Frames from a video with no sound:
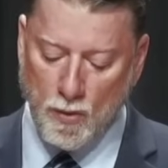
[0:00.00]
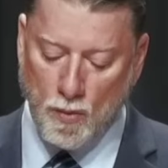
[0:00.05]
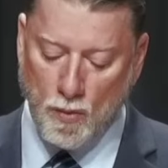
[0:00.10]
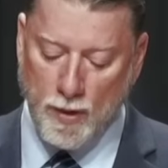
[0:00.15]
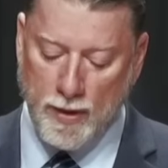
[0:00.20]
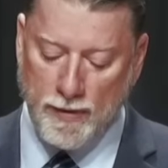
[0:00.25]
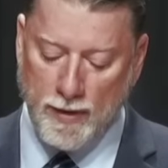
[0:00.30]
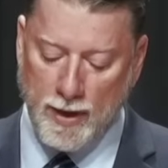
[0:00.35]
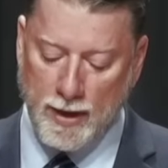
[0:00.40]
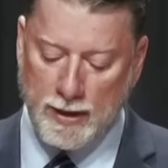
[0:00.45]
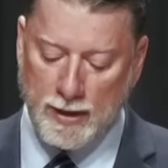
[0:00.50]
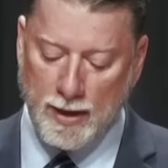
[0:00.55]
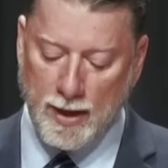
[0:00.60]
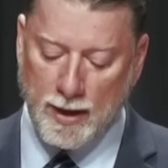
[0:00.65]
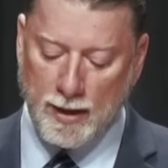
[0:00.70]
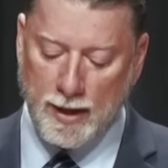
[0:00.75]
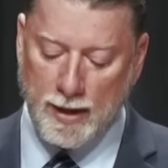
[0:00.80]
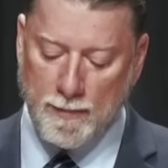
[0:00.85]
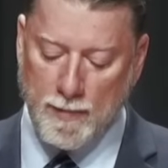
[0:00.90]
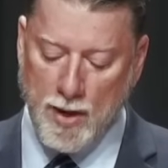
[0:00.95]
With
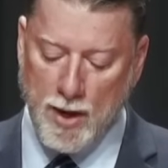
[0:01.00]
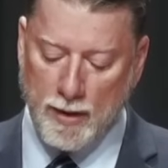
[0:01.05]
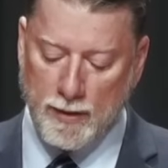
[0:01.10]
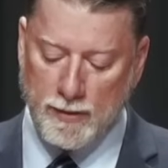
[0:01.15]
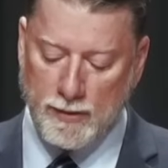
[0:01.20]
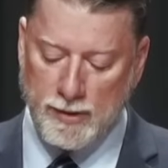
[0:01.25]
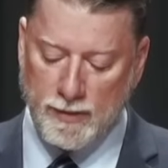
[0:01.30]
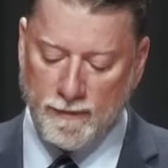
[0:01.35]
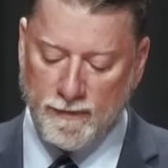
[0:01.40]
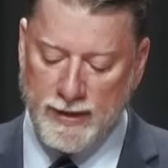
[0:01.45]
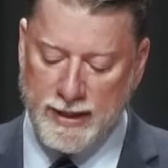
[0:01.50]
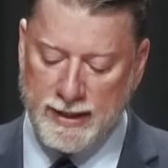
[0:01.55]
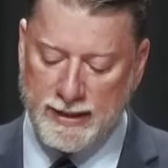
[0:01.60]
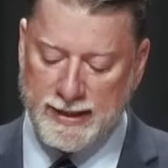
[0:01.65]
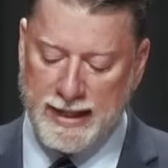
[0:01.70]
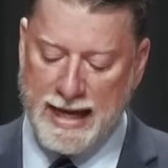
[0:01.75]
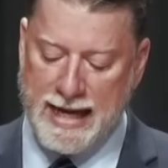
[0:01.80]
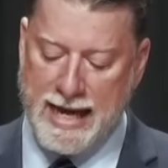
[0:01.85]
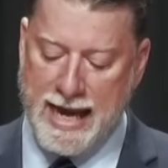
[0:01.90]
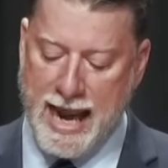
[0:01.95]
ungodly mockers at
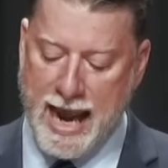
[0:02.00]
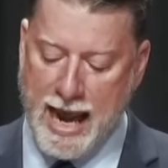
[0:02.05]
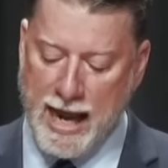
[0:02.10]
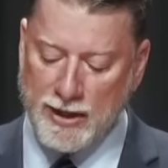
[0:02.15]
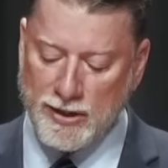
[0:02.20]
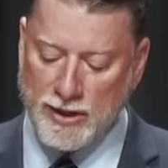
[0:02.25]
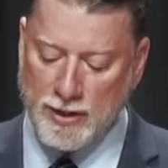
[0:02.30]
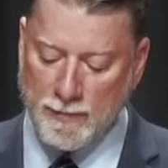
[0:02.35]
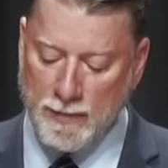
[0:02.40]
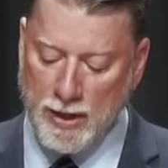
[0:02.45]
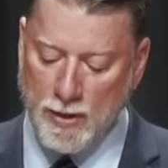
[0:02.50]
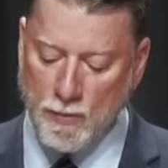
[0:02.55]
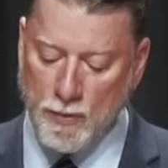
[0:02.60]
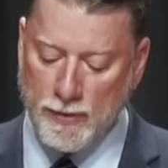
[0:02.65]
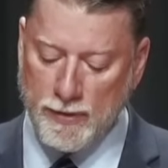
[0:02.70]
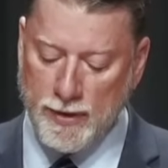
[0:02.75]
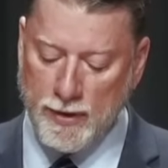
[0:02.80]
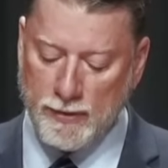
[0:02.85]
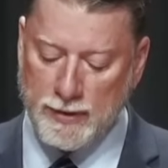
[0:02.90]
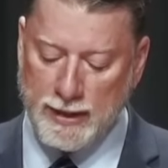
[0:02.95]
feast, they gnash at me
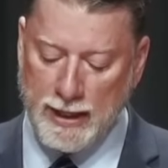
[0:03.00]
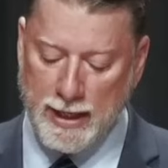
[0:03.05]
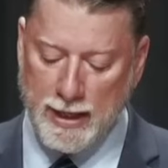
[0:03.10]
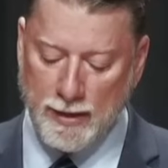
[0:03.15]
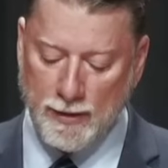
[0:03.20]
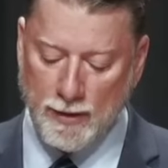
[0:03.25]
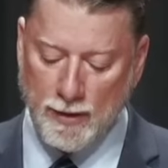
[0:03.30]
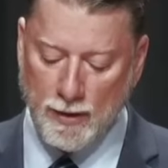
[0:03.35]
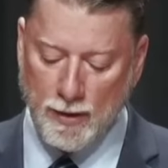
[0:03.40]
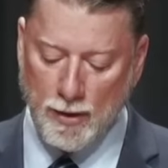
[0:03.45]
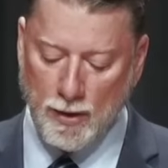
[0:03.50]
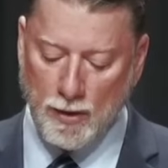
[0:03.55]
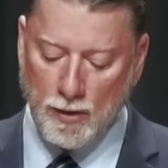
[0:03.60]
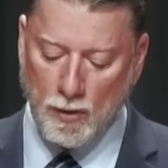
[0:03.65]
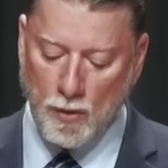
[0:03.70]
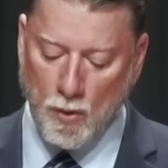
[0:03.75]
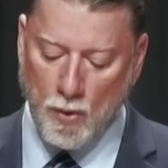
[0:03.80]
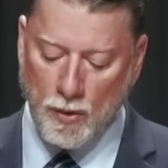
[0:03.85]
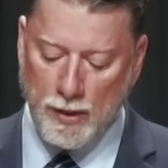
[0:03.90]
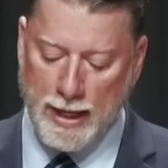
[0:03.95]
with their teeth.
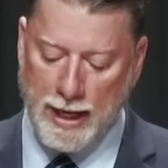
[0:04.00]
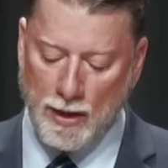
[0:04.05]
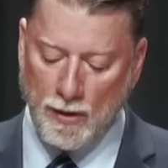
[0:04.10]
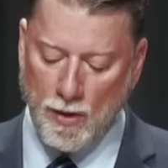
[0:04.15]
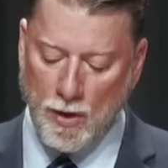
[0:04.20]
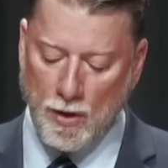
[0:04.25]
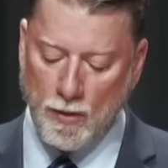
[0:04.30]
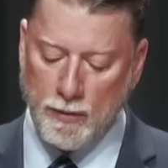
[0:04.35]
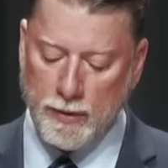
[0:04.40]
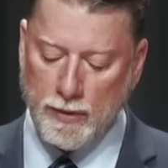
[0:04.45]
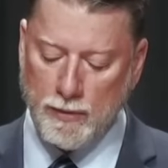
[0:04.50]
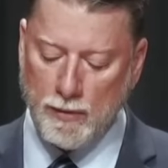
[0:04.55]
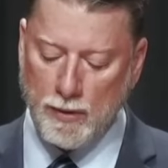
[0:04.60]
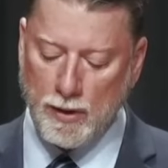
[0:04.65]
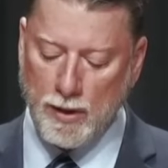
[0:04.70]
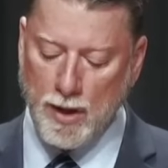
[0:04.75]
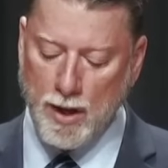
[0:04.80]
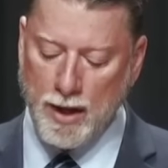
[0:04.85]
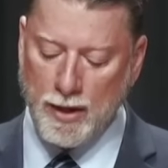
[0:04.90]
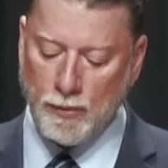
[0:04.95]
Lord, how long will you
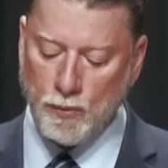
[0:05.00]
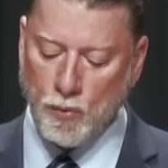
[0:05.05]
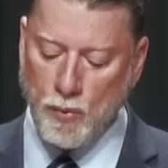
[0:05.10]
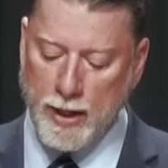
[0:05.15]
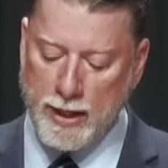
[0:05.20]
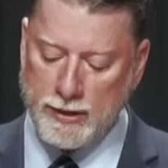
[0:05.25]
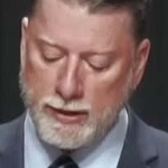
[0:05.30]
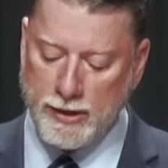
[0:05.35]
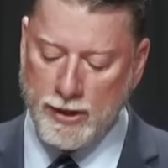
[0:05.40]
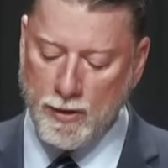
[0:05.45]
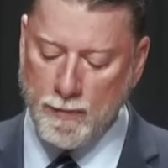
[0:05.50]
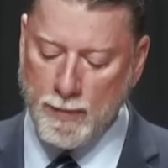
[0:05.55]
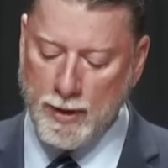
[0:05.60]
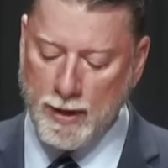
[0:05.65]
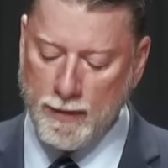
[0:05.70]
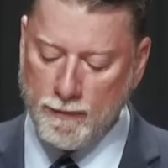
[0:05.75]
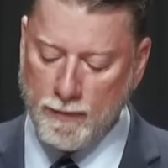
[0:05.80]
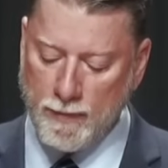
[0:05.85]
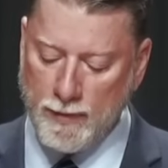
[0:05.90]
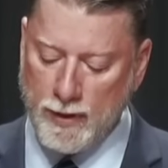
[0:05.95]
look on? Rescue
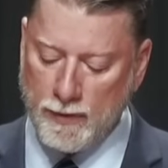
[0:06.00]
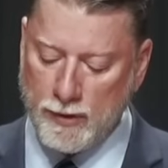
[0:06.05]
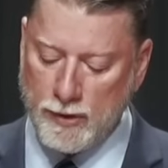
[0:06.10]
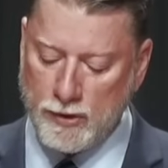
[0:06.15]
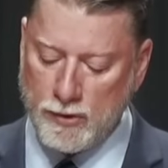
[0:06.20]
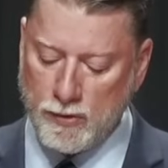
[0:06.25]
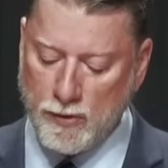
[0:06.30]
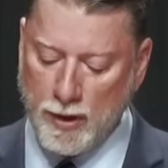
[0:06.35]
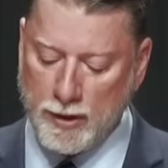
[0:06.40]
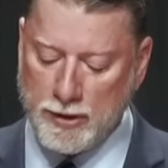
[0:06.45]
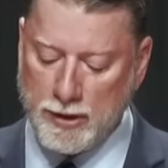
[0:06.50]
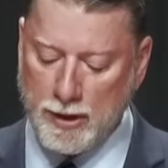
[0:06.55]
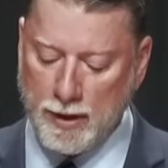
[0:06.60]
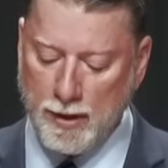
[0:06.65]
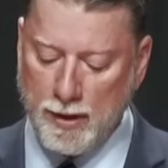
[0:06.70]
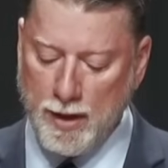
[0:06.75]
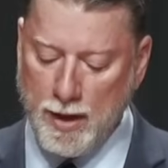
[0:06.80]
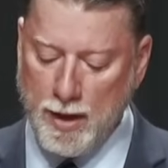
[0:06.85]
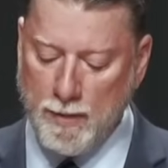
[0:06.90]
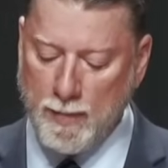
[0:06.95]
me from their
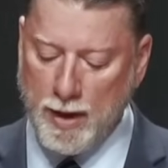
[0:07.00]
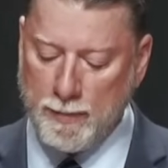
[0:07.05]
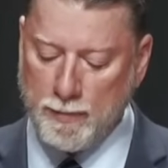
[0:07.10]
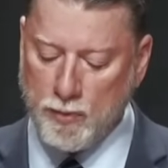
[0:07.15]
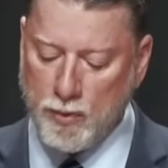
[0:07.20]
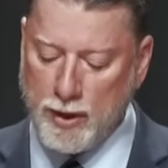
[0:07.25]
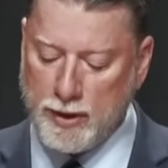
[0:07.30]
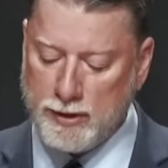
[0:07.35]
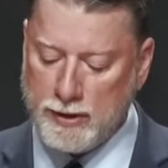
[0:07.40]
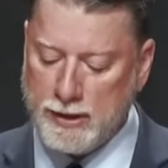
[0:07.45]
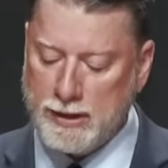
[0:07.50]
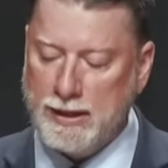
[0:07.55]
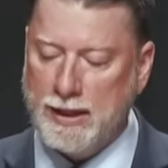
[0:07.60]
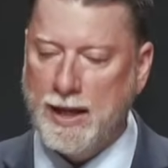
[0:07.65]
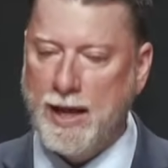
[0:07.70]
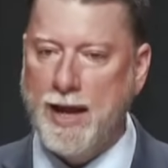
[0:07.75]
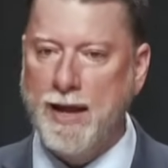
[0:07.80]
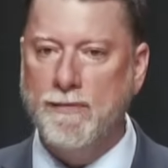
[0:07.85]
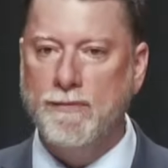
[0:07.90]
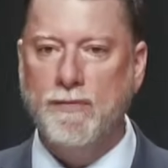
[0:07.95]
destruction, my precious
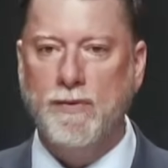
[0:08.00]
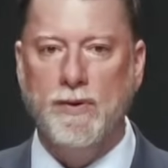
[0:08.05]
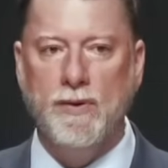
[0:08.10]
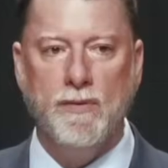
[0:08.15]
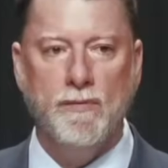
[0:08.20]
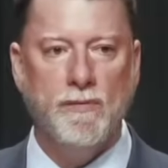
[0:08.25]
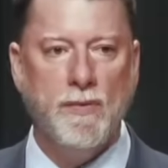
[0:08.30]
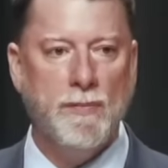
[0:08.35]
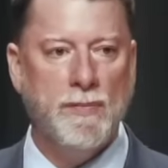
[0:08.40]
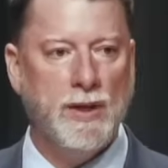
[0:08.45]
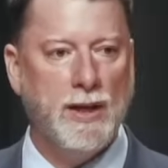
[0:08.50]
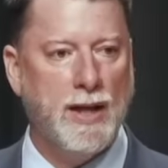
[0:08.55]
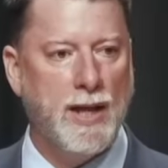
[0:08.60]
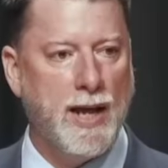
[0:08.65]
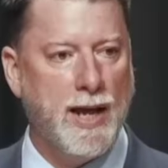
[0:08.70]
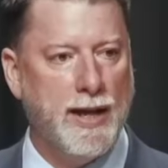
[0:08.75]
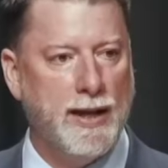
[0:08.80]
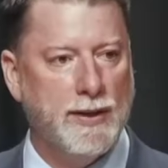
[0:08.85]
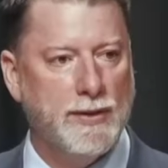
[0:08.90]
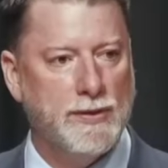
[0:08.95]
life from the
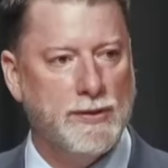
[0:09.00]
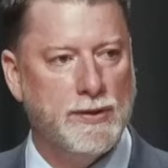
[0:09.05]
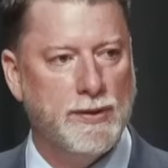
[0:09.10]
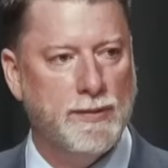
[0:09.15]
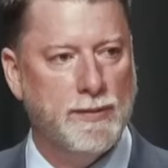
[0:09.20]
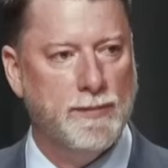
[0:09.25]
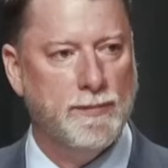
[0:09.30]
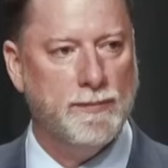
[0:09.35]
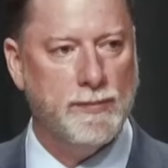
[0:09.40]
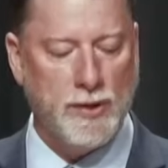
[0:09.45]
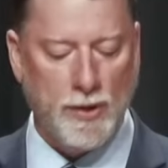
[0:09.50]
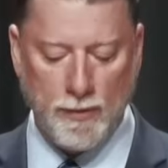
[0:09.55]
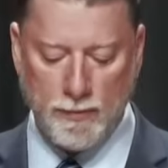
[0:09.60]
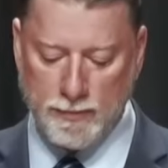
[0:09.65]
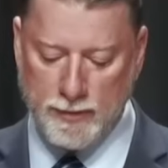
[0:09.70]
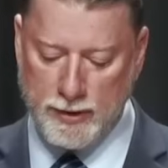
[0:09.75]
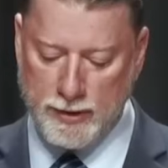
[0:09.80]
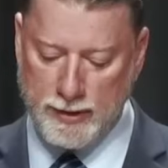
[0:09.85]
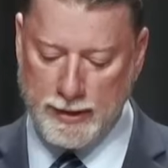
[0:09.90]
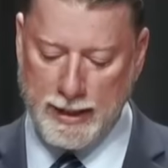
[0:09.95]
lions. So,
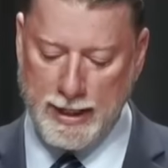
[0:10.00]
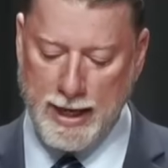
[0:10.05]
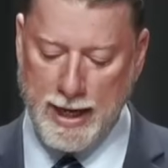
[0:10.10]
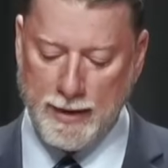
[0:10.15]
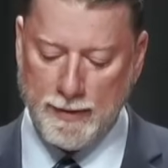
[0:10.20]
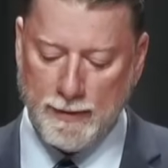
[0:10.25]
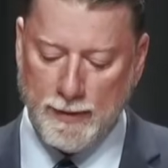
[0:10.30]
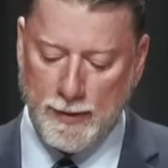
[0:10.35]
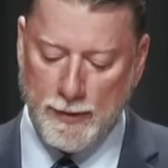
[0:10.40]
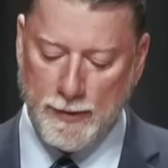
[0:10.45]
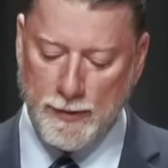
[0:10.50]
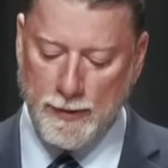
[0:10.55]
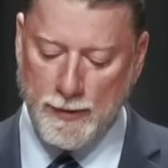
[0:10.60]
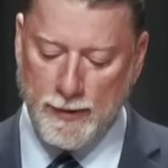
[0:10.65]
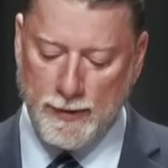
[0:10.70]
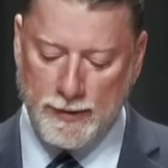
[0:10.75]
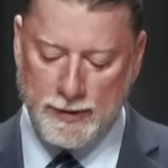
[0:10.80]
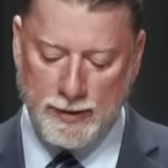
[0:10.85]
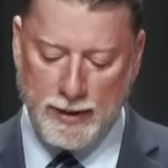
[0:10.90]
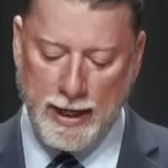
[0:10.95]
just again,
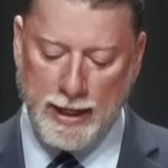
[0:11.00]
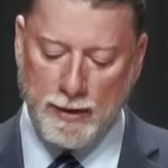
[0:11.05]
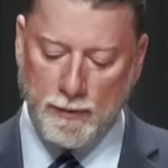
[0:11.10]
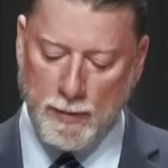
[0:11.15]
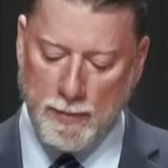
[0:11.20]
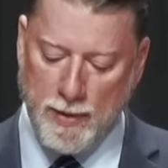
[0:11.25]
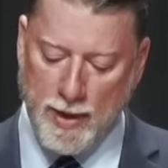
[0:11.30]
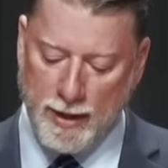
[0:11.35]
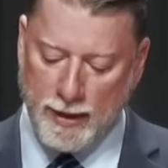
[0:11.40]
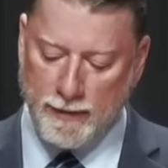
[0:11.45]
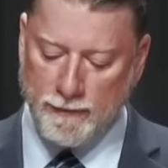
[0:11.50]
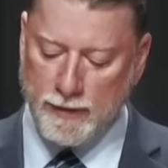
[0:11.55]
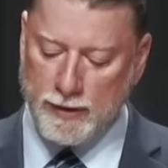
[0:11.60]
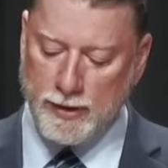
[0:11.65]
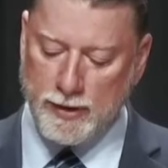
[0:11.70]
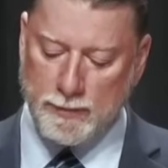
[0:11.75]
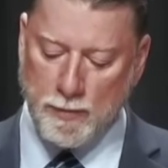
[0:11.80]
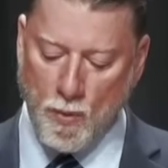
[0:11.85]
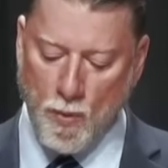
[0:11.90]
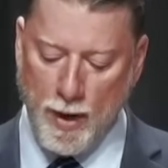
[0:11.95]
it's getting repetitive
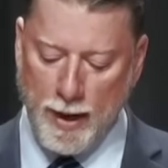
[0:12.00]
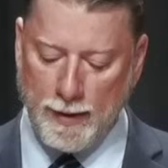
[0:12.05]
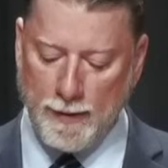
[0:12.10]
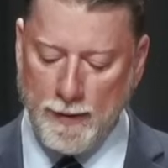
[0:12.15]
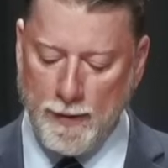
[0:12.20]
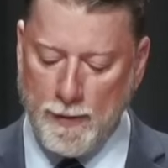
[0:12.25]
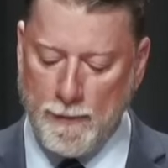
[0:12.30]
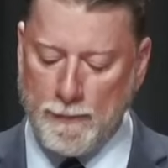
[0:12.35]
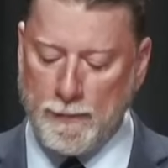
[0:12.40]
at this point.